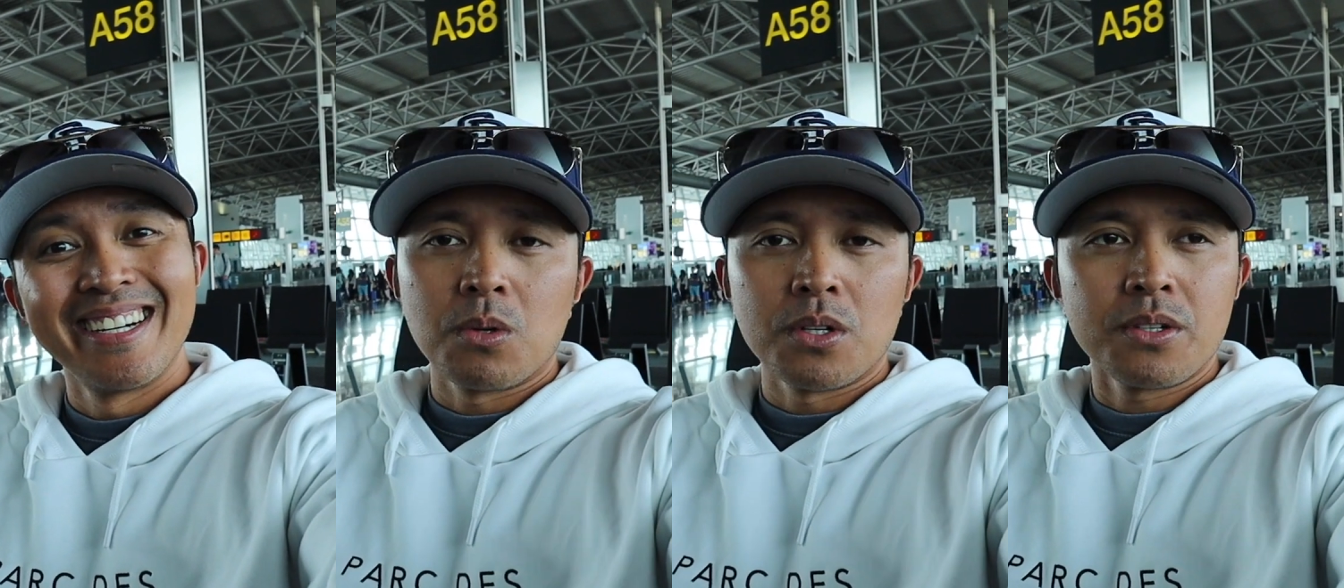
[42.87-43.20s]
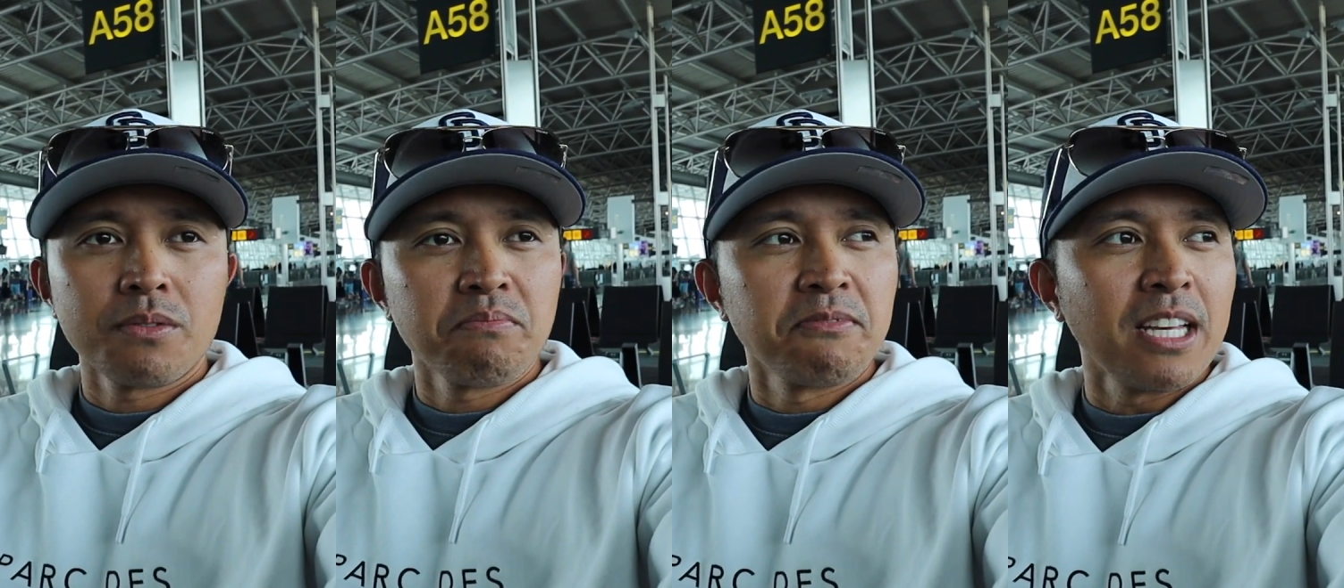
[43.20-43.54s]

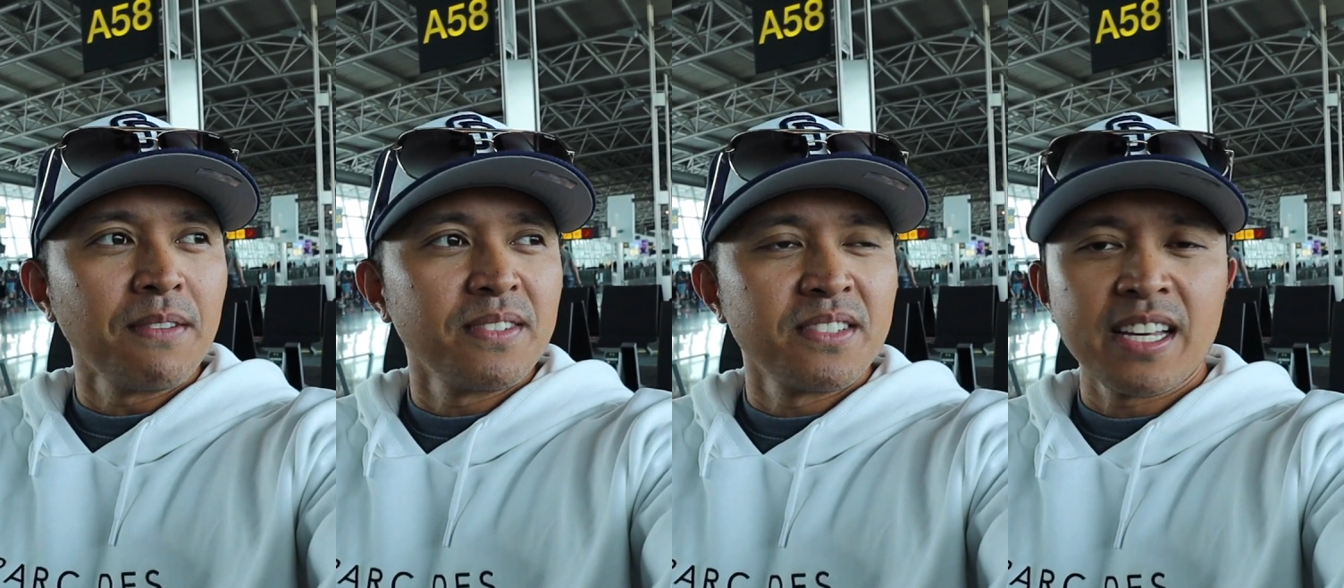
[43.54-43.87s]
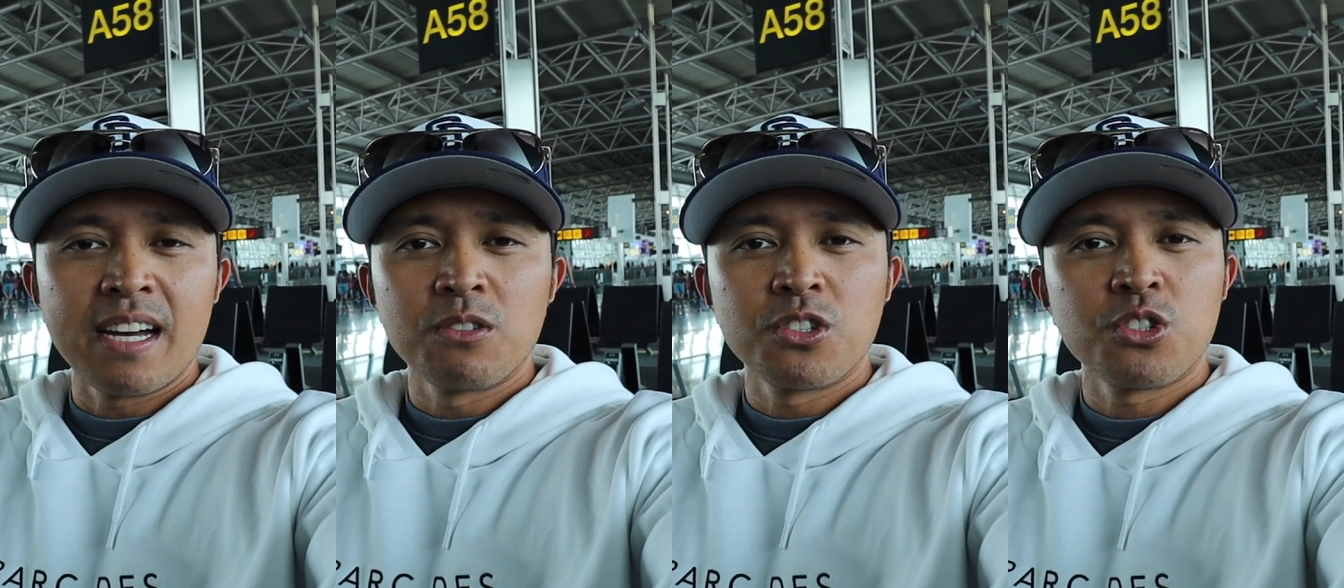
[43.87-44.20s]
We're safe and
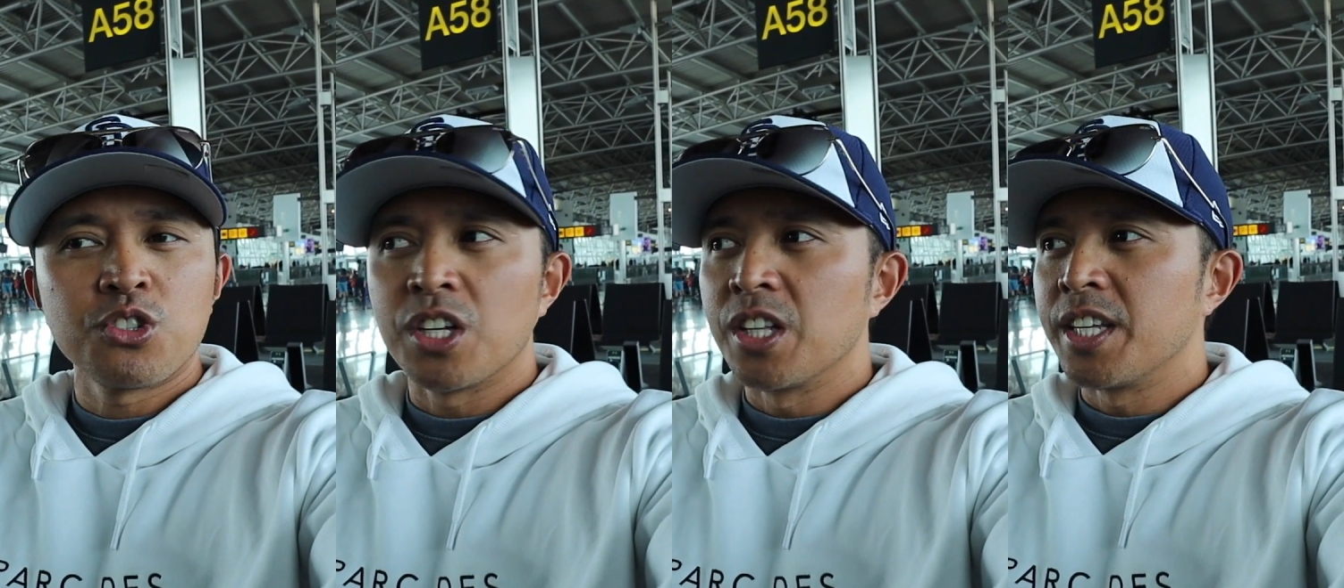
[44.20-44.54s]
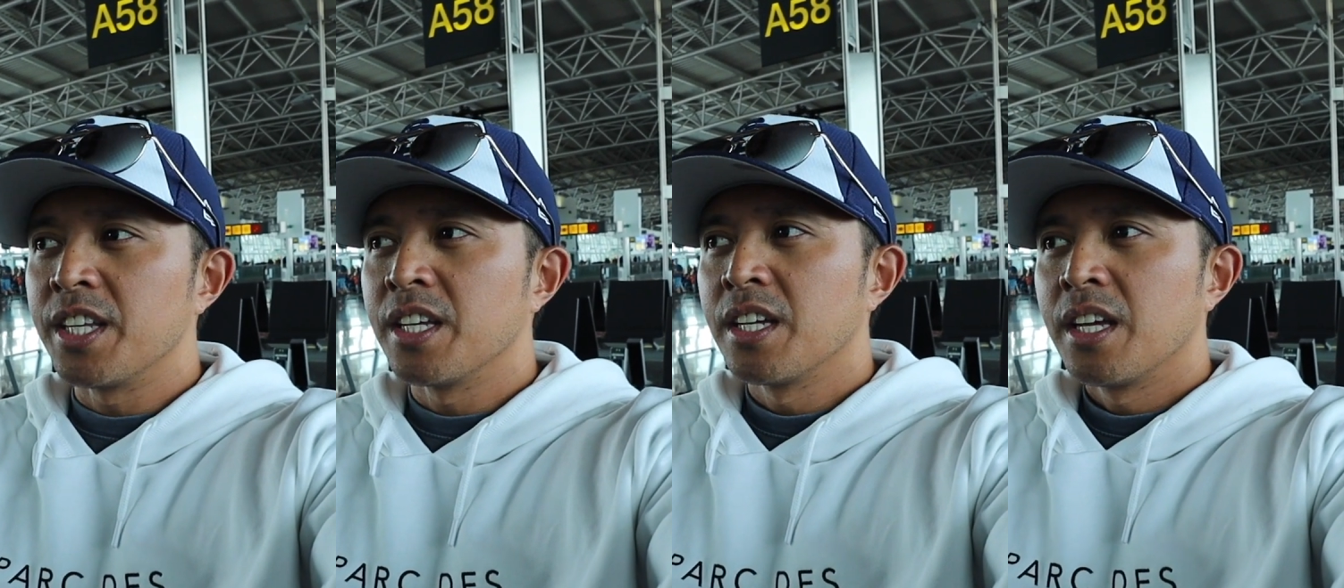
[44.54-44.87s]
sound, just
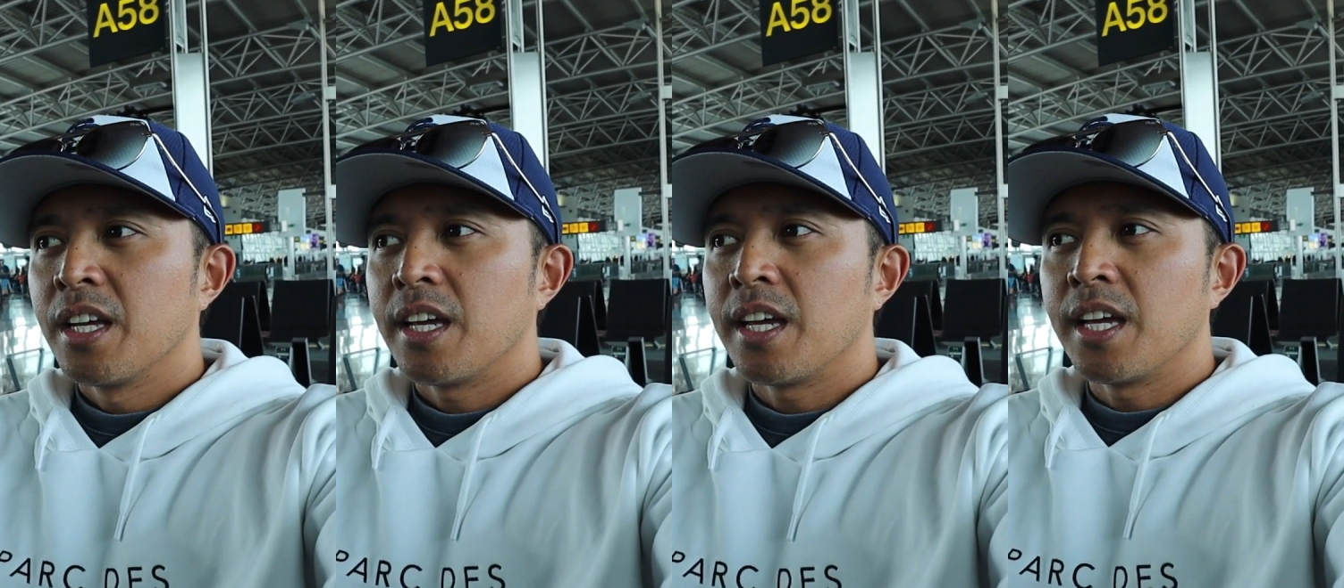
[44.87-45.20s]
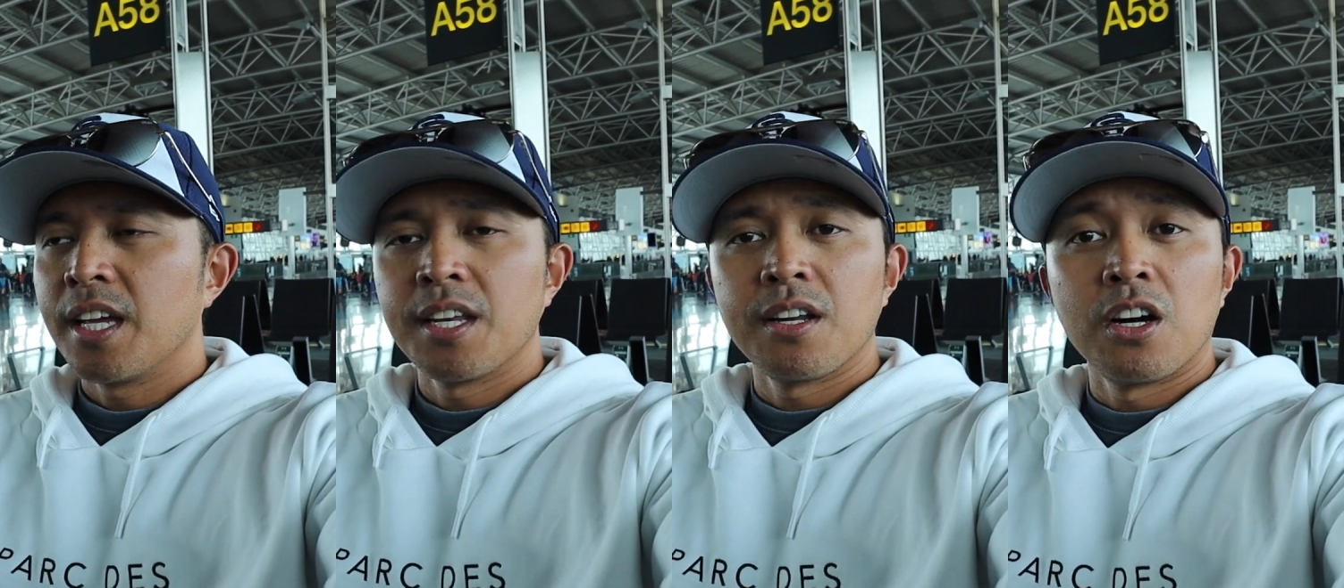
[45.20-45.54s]
chilling,
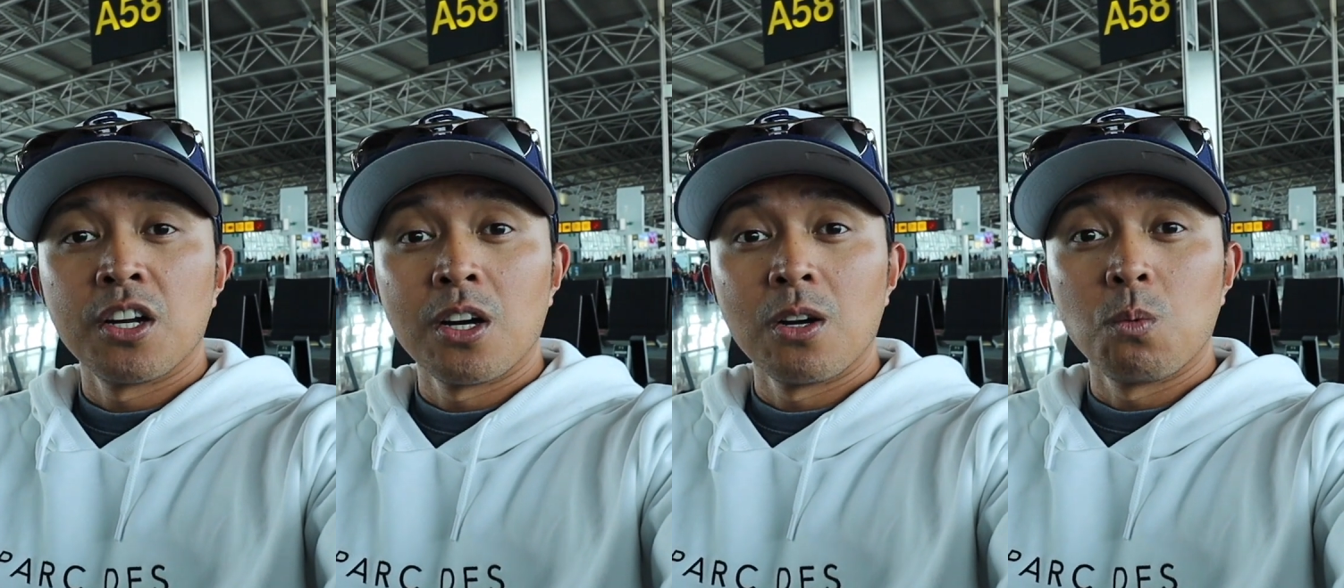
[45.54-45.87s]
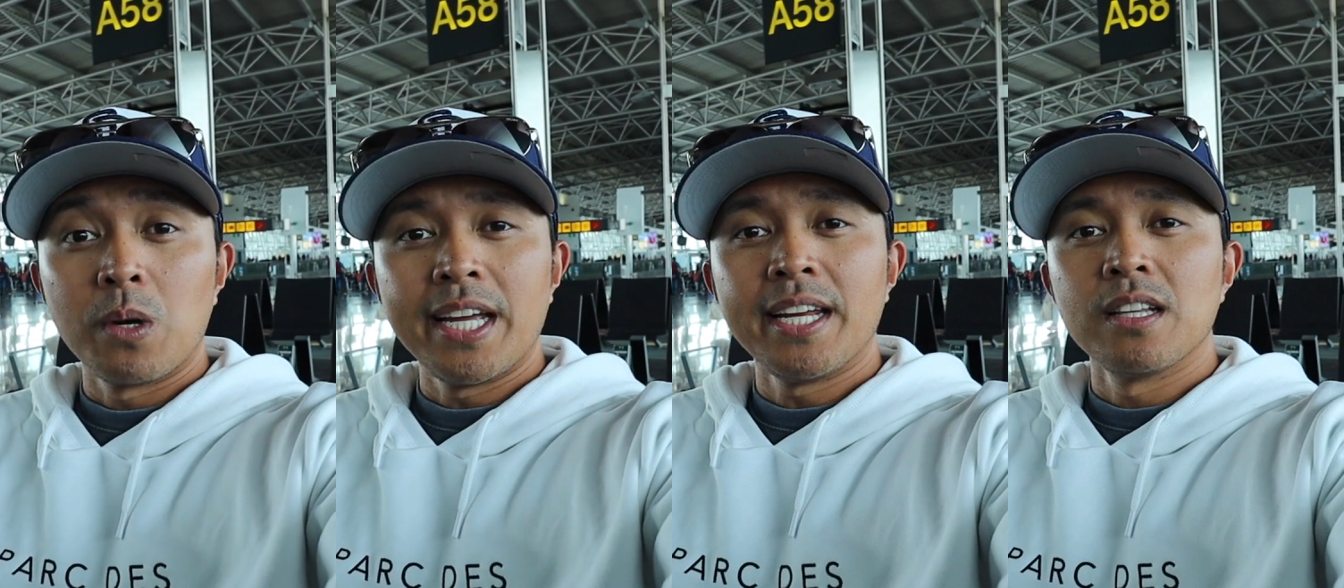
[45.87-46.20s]
and on
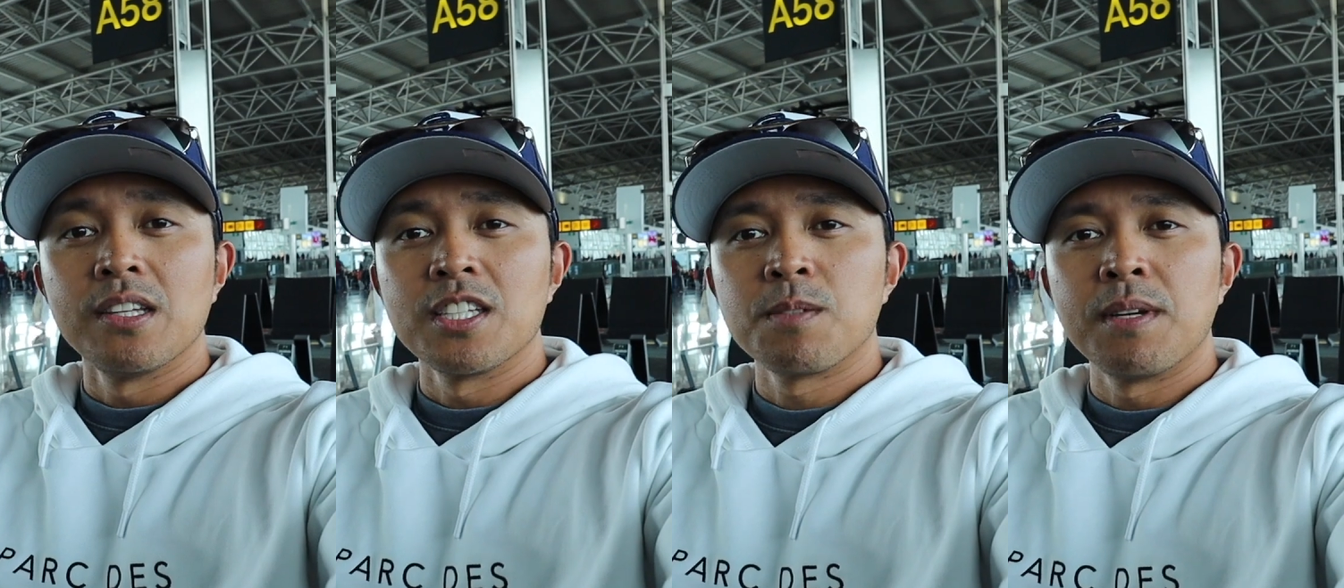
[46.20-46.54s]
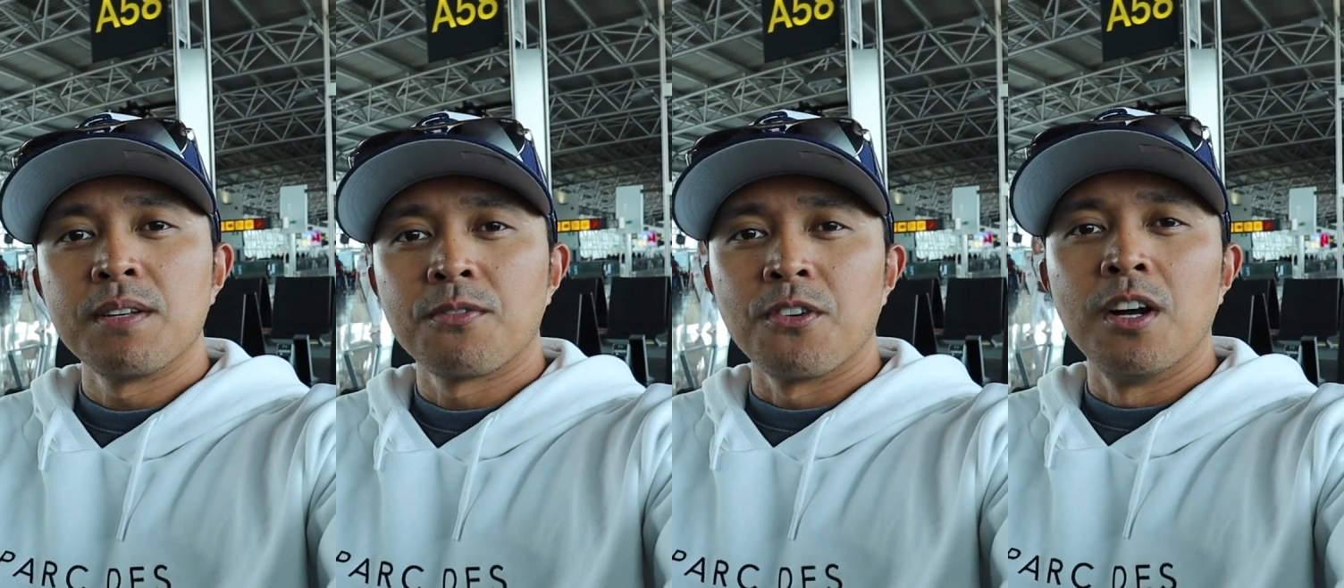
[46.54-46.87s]
our way to
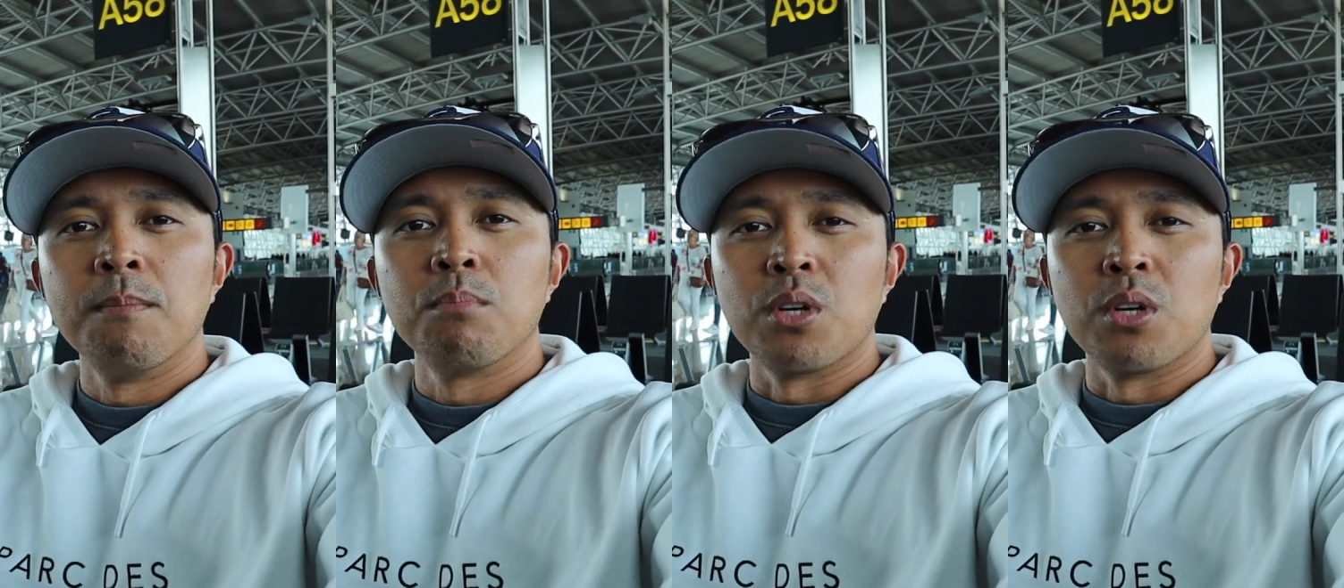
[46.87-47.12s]
Lisbon from